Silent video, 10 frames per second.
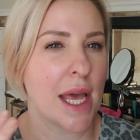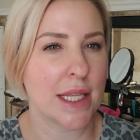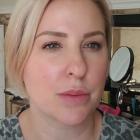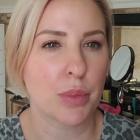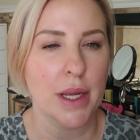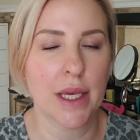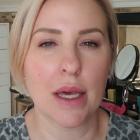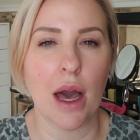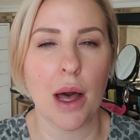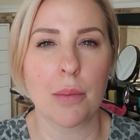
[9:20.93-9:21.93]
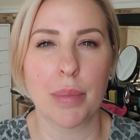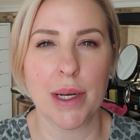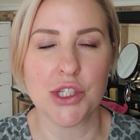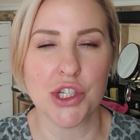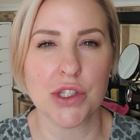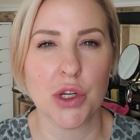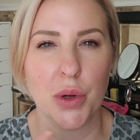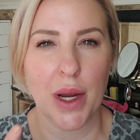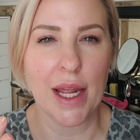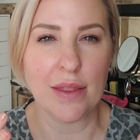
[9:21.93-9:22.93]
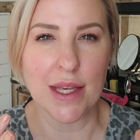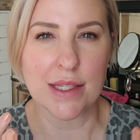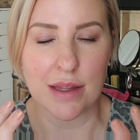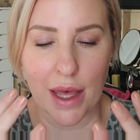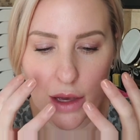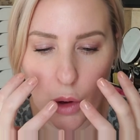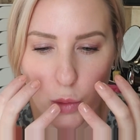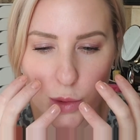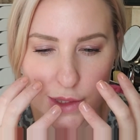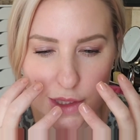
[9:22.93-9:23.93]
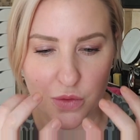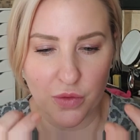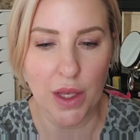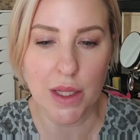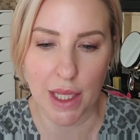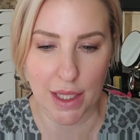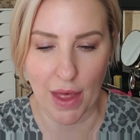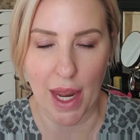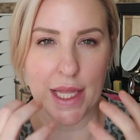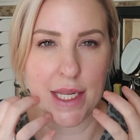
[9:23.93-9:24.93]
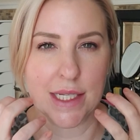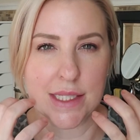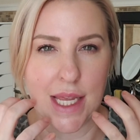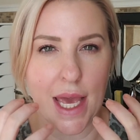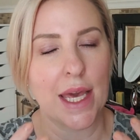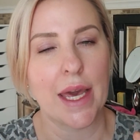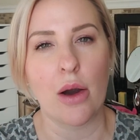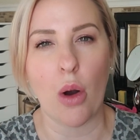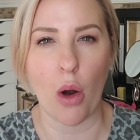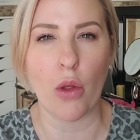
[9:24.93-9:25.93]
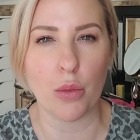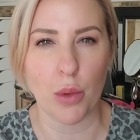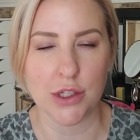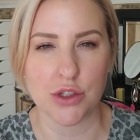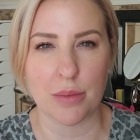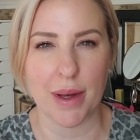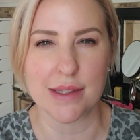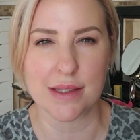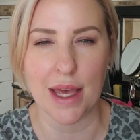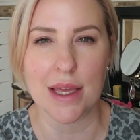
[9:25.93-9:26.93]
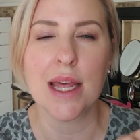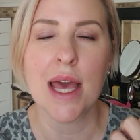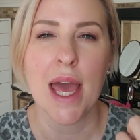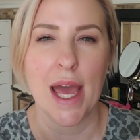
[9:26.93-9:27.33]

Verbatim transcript: It's breaking up, but it's just creating this like almost this feeling that it is taking out all the moisture on my skin